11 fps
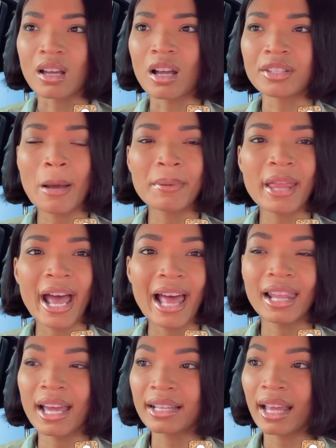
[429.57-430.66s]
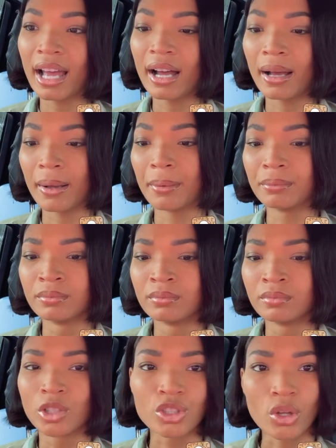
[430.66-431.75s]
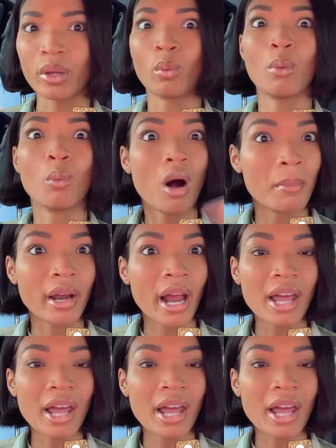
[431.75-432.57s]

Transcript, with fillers: On top of that, I like that um, there's only one Walmart.